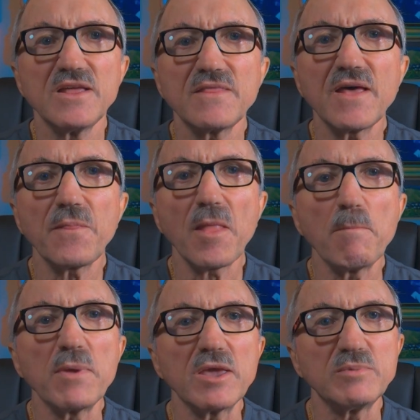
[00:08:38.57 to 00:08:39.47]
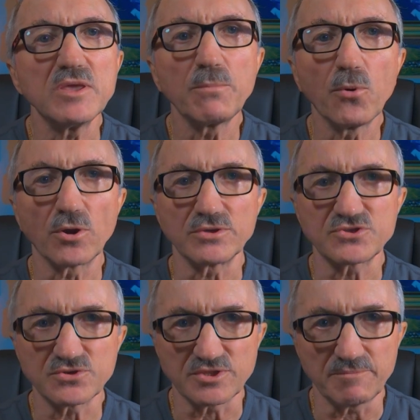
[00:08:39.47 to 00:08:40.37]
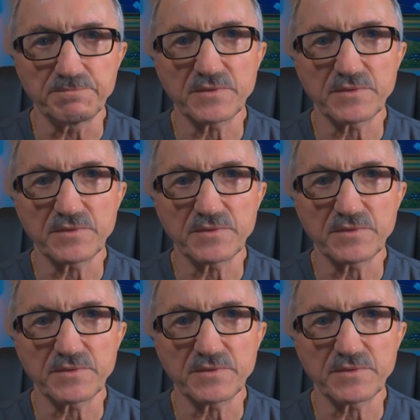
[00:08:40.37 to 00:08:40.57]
that may be important to them,